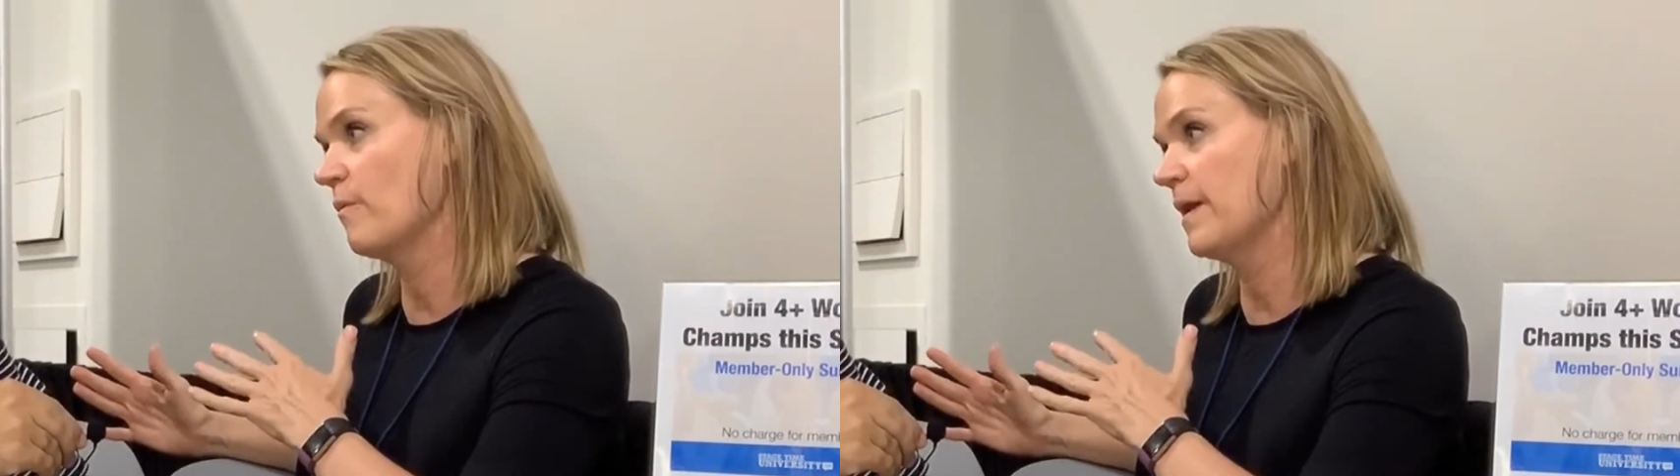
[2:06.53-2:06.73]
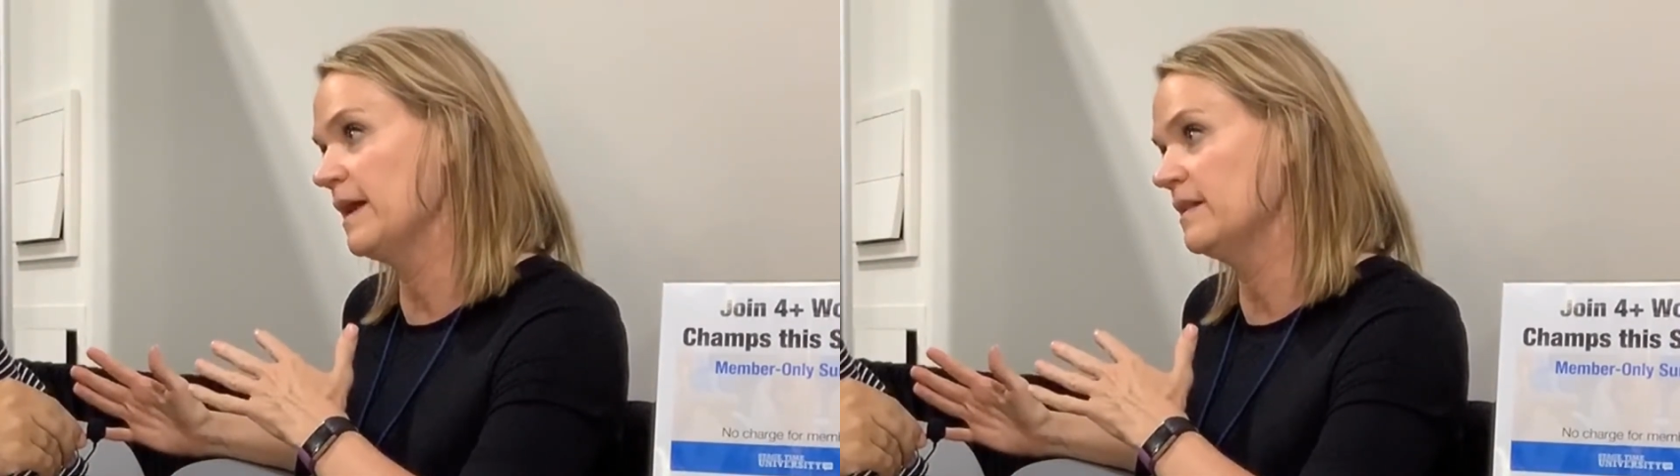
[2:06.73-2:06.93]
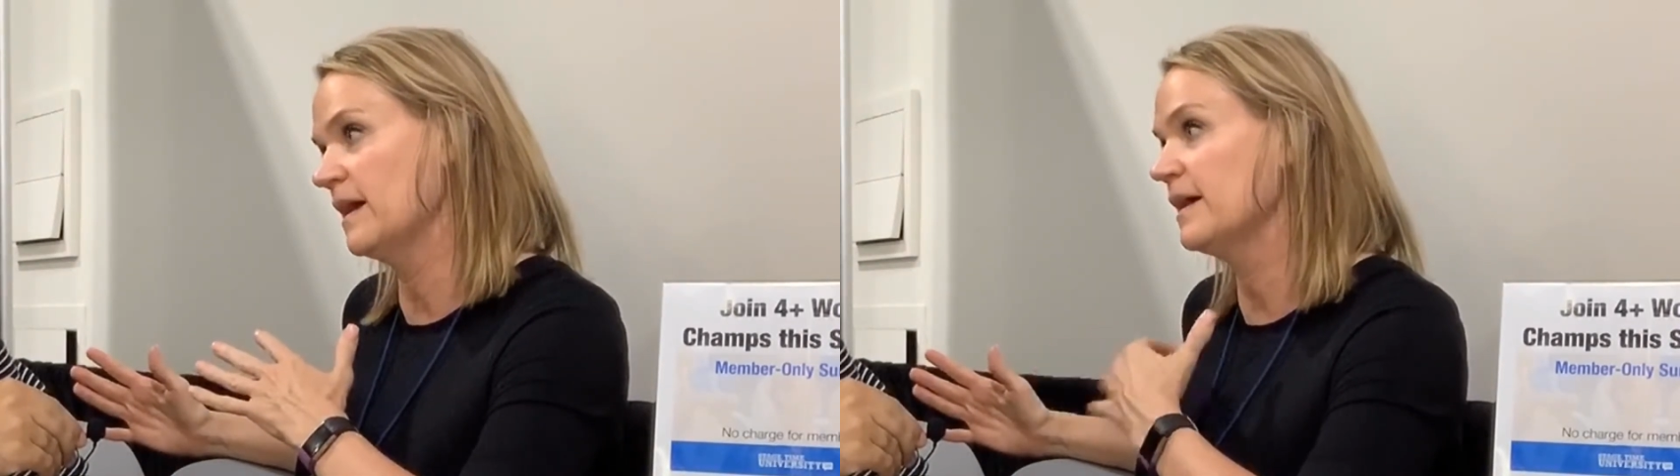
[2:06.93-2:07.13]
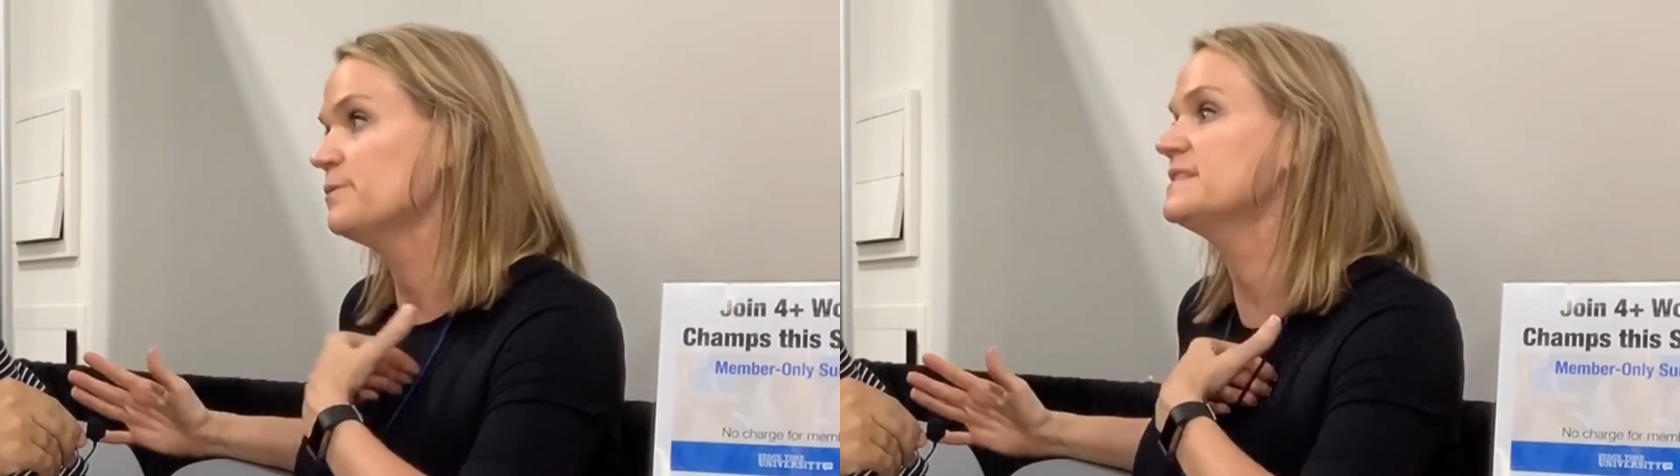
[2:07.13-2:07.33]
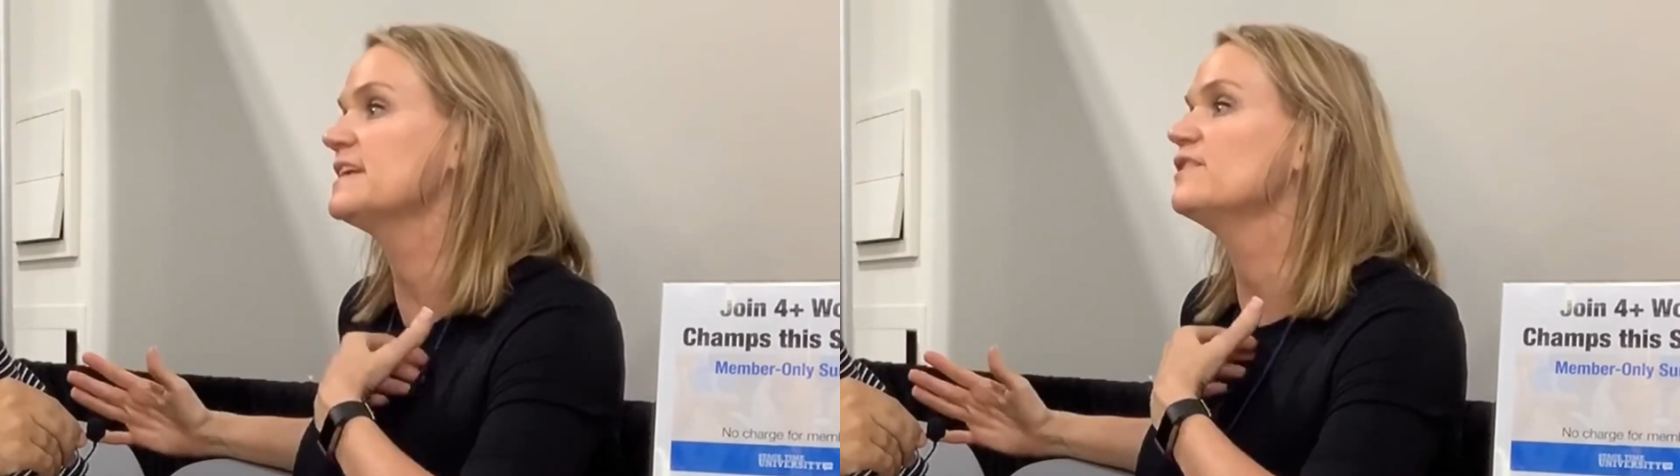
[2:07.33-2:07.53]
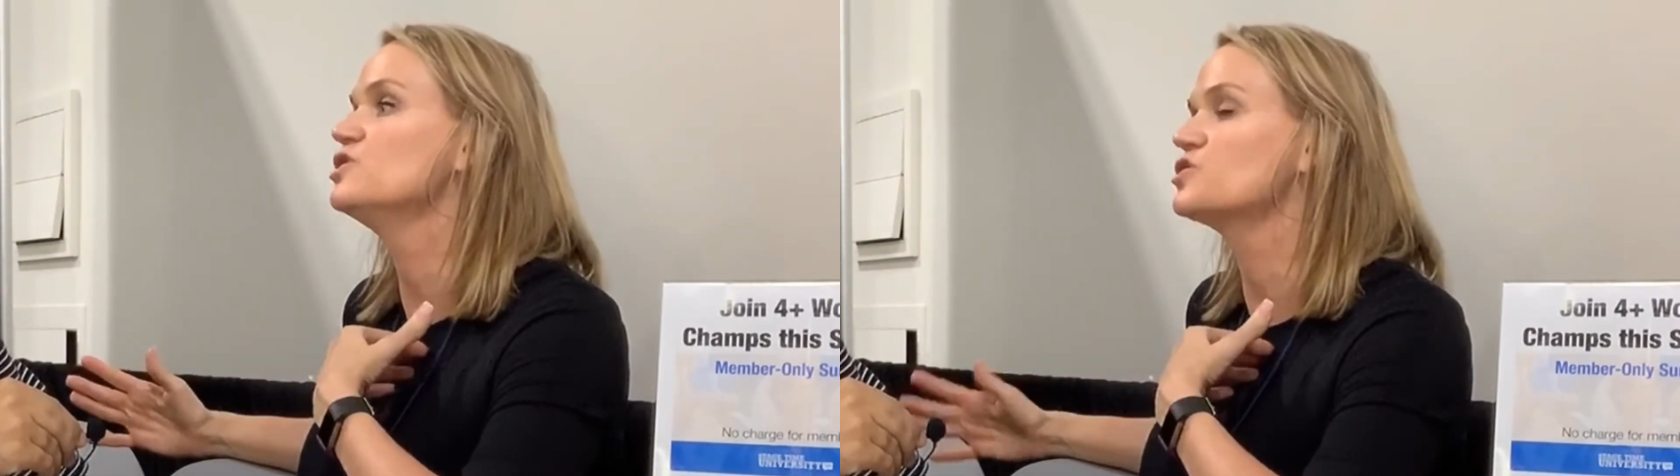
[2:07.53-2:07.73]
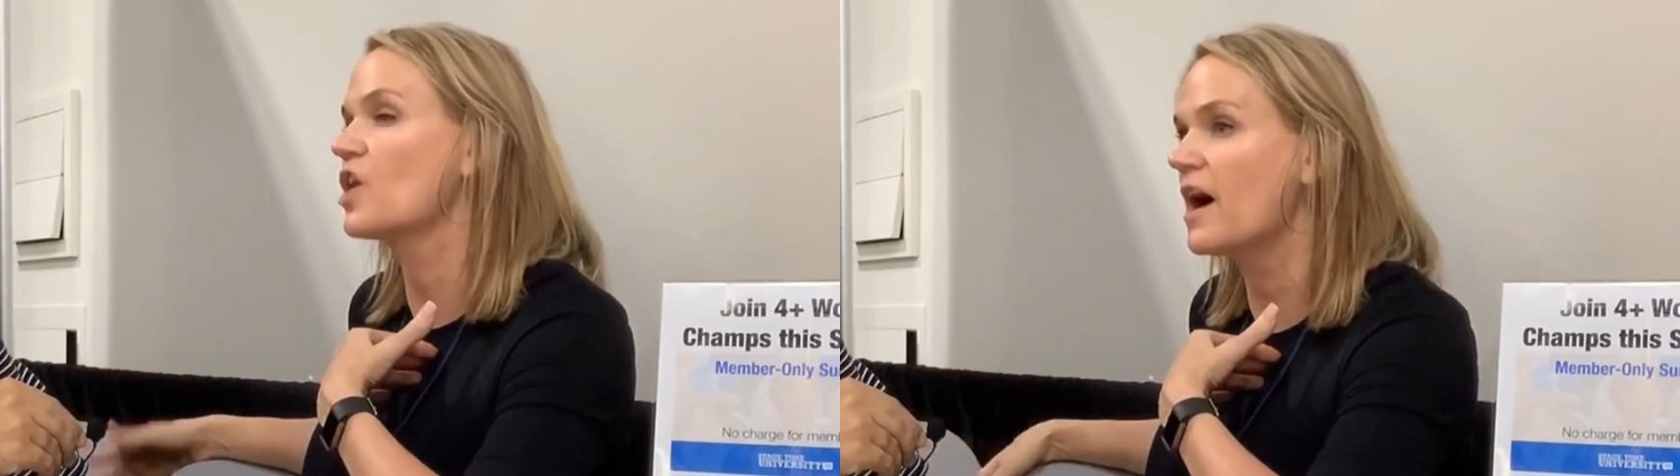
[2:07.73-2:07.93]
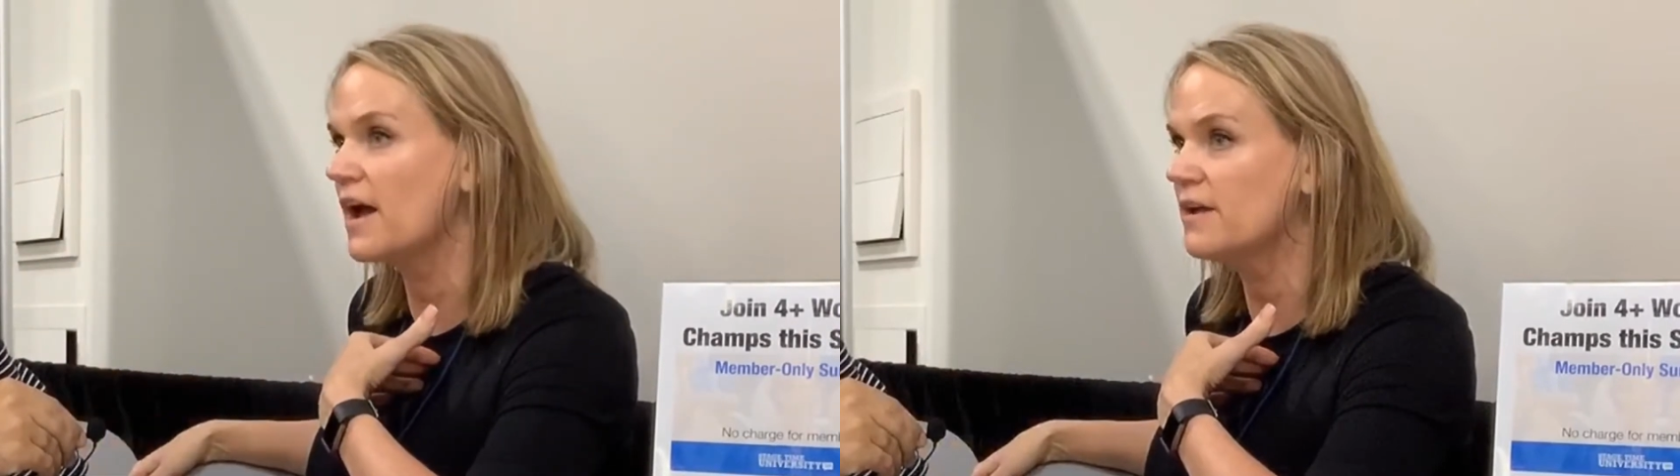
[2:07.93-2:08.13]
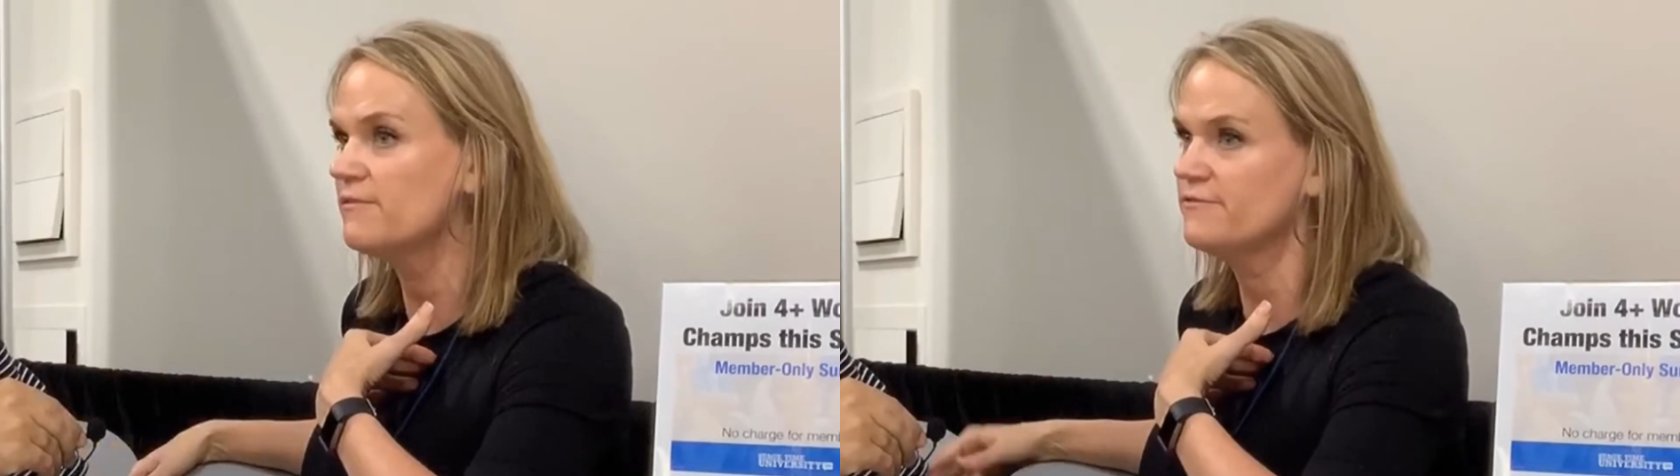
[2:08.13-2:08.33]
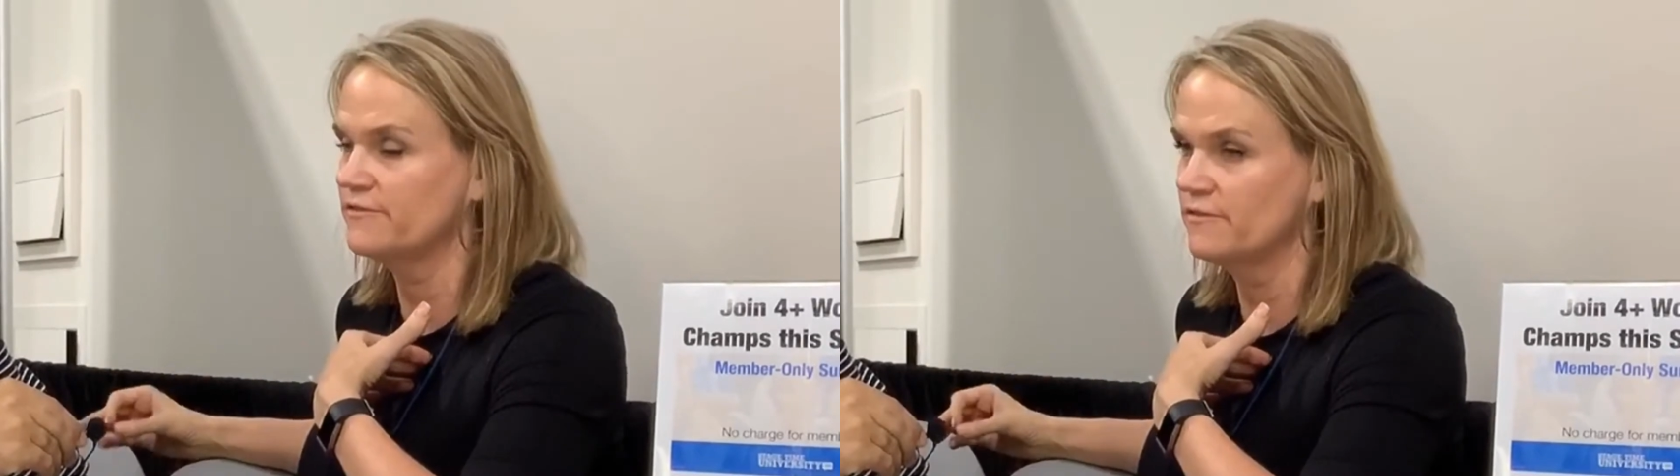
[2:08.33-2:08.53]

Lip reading: And I would say the drive